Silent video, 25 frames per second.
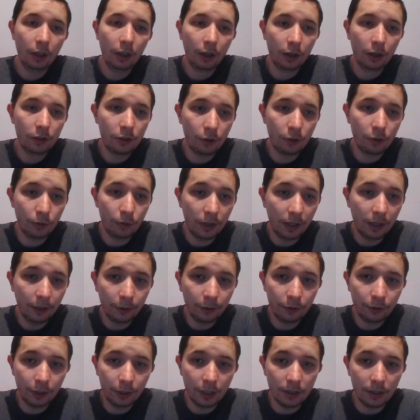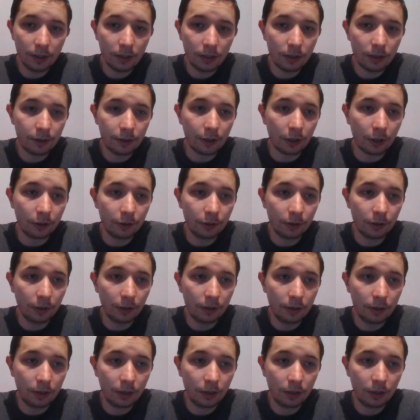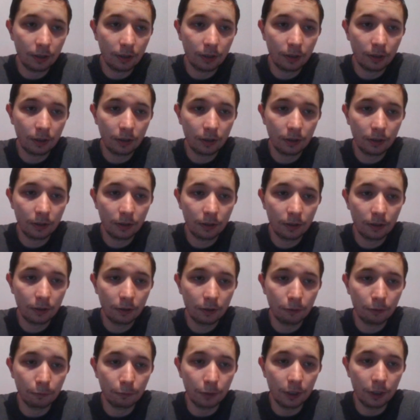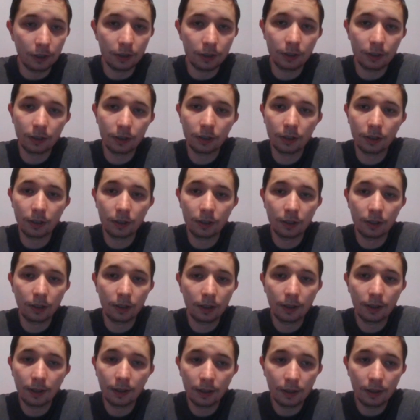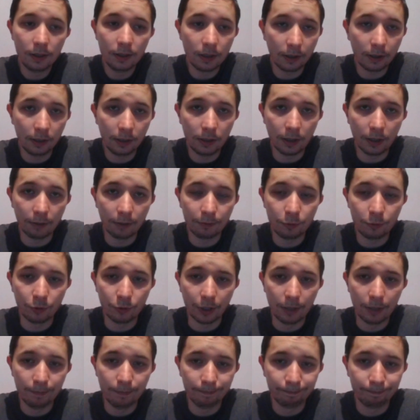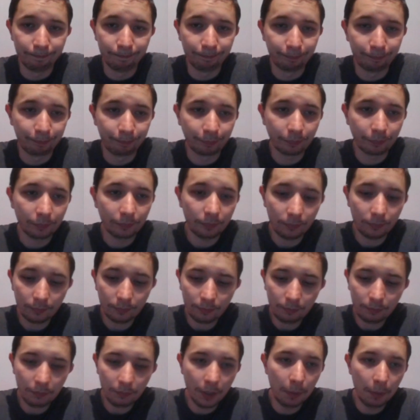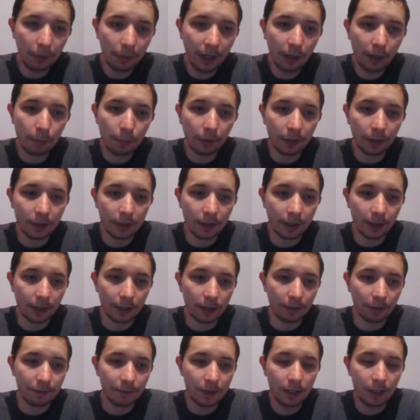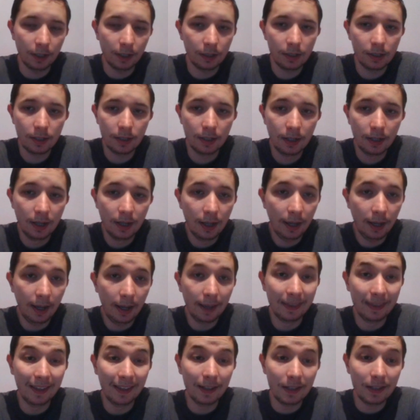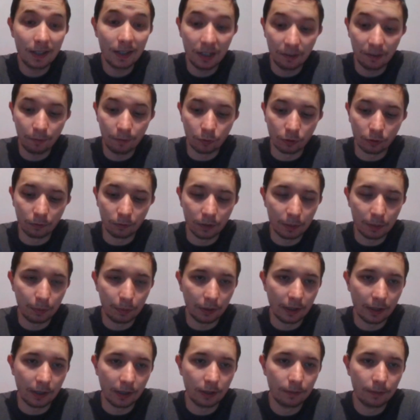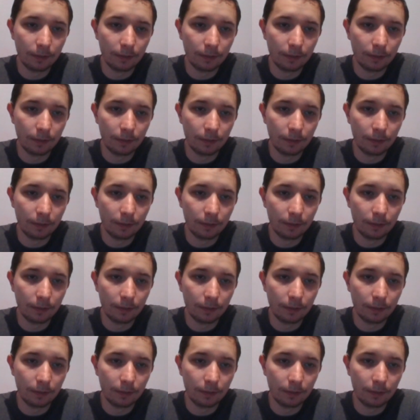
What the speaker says: So Giri started with knight f3. Black played knight f6, and then c4 was played.